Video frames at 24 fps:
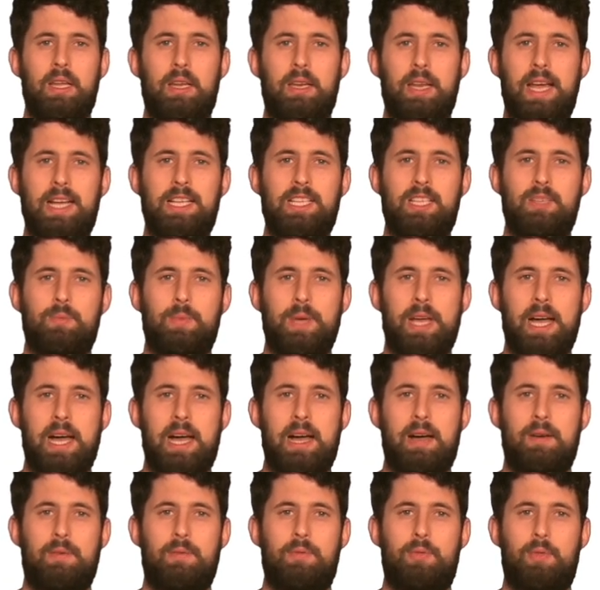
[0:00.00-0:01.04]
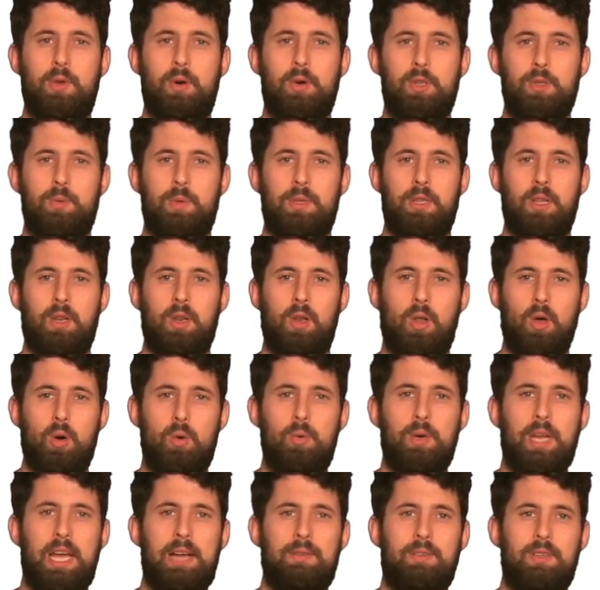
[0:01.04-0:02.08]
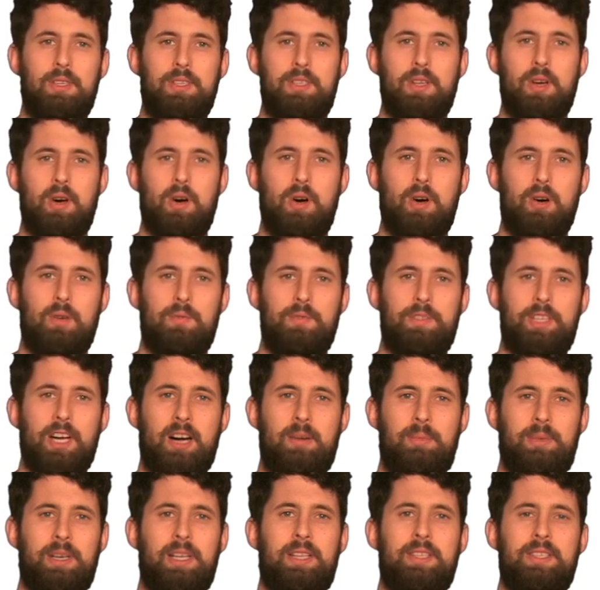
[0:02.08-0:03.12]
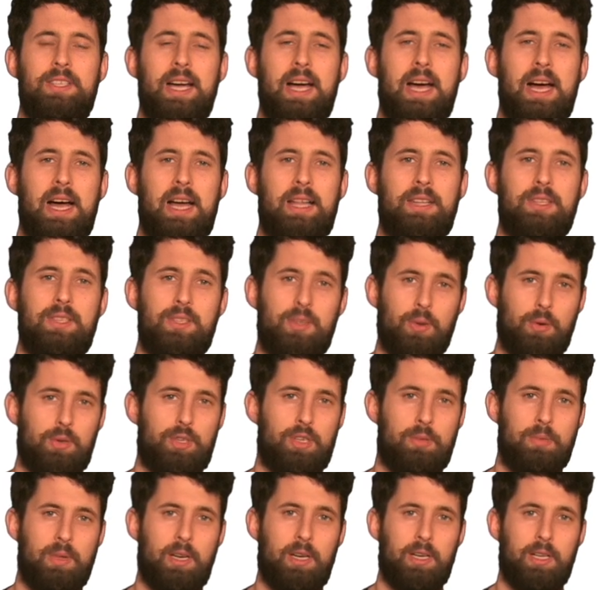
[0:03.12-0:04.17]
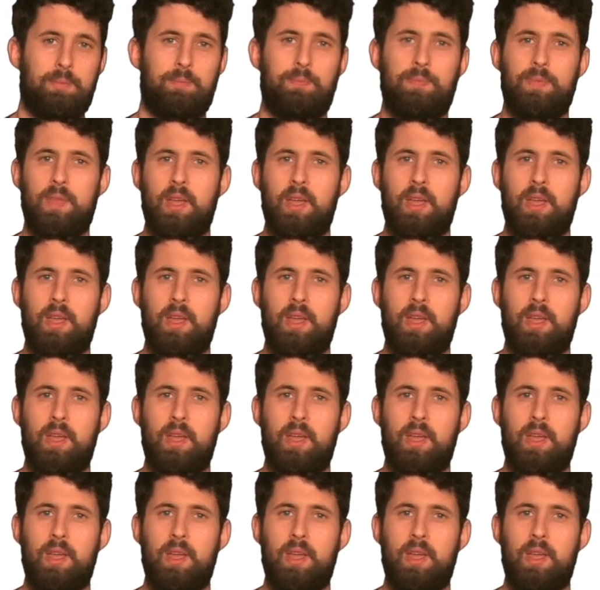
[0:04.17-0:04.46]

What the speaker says: Next, we have those with low levels of dominance and sociability.